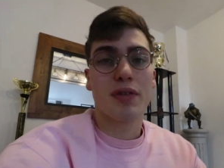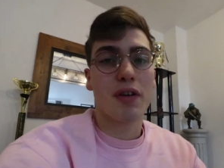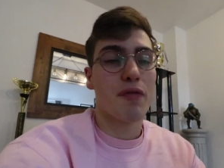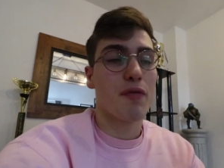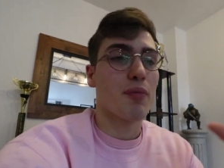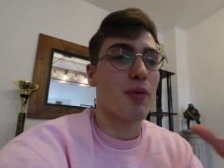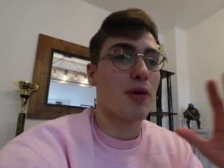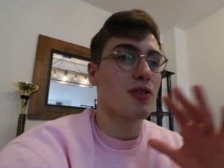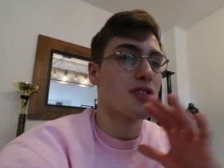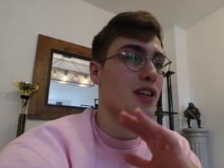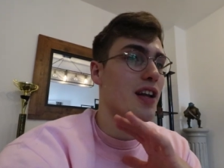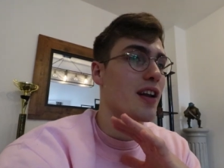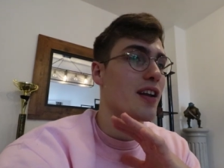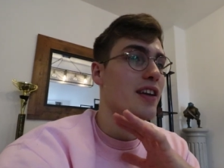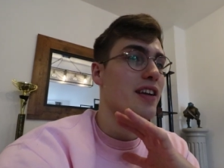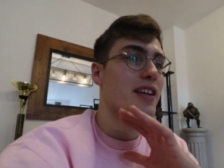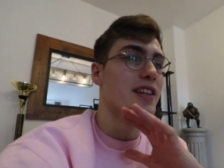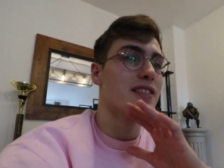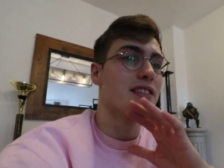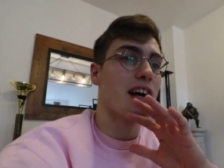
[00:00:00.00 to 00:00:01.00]
different
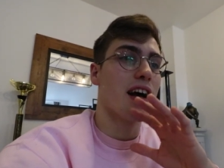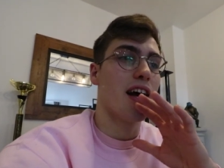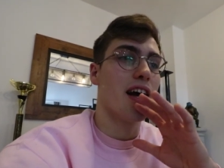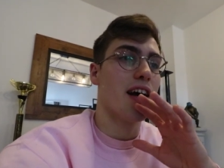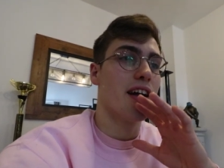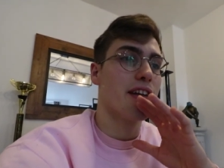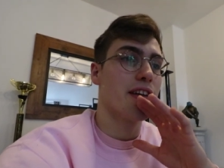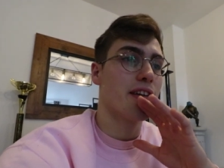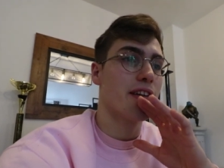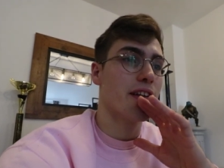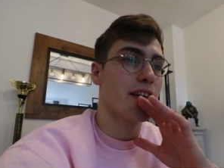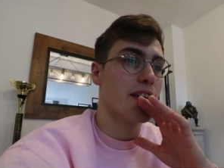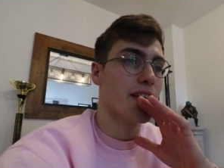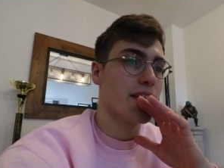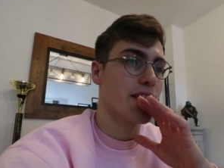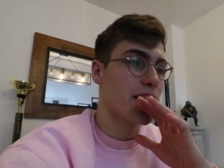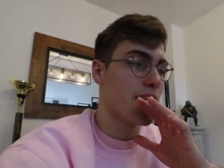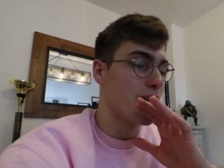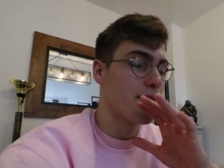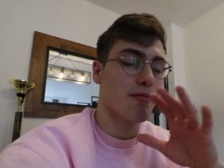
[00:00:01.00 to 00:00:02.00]
personalities, and
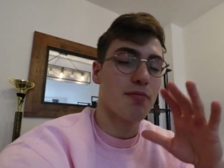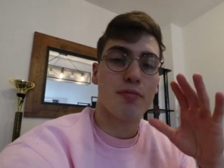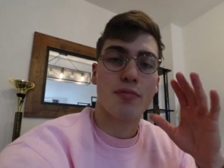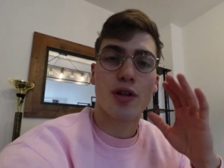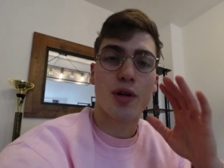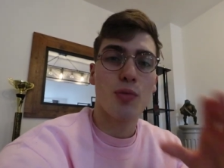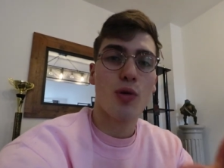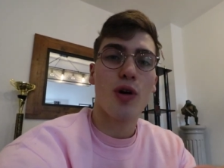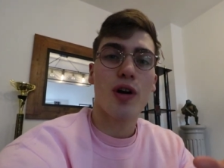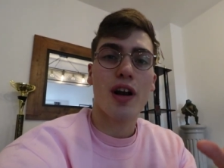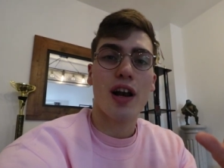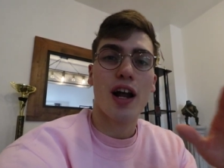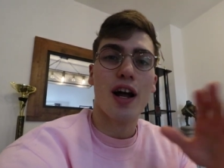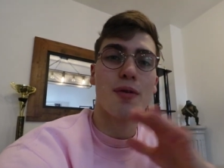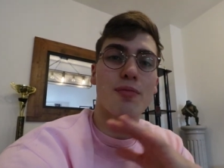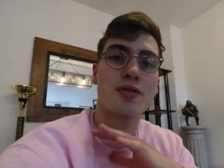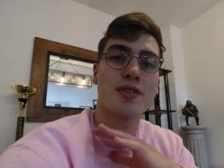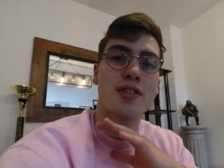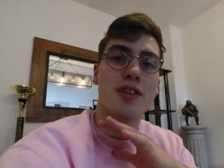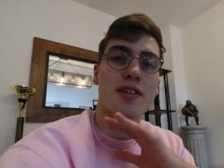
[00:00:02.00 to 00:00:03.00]
yeah, the more
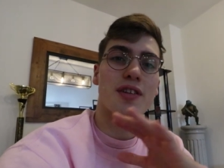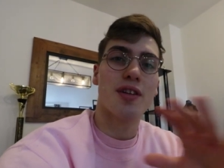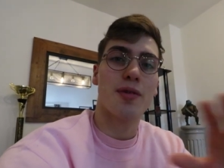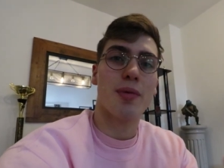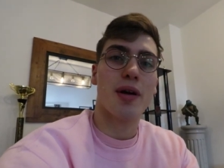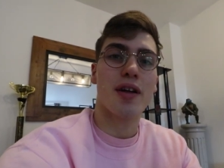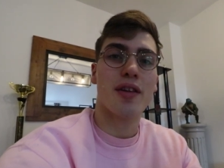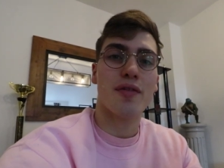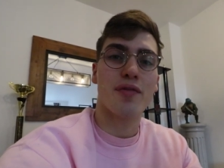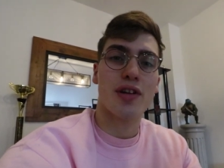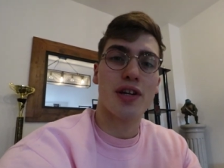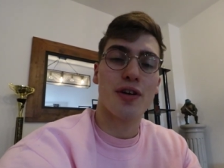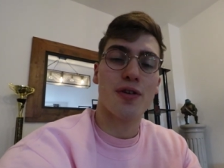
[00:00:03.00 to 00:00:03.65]
collabs, the better the